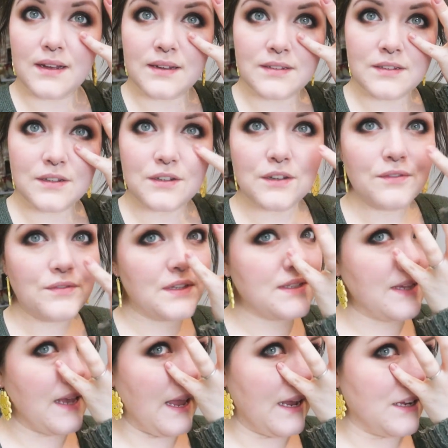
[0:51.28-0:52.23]
I don't know if
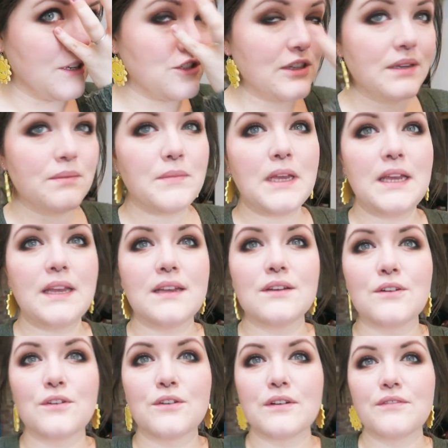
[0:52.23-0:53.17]
it's aging
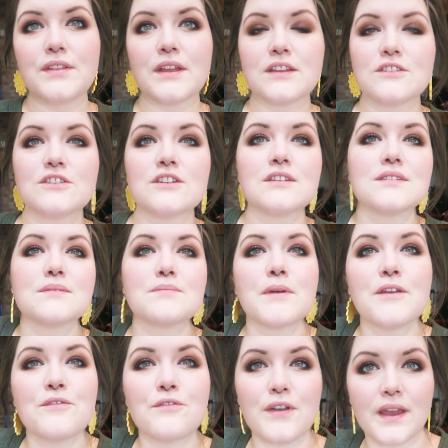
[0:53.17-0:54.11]
me or if that's just
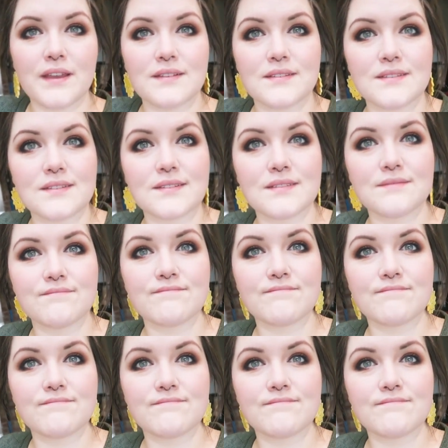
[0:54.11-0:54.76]
my face.